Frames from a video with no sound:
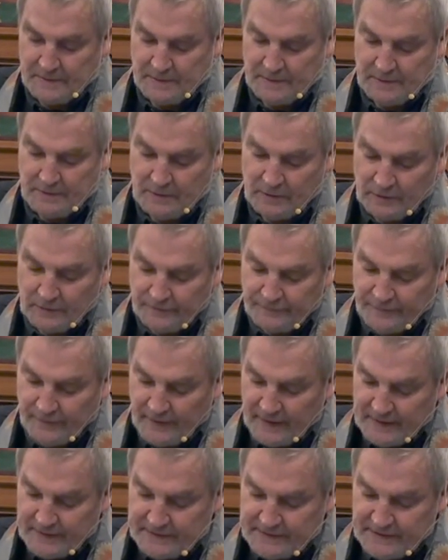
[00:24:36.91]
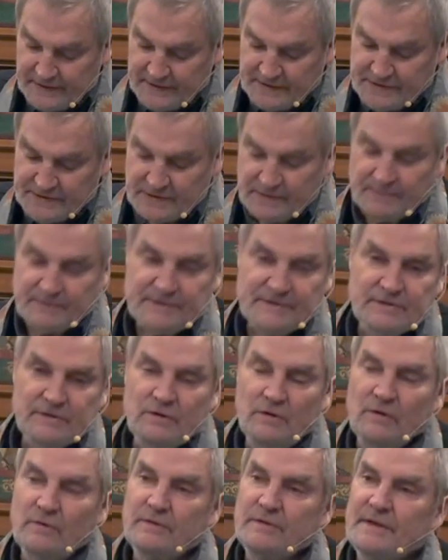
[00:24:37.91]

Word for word: Unify and teach them is called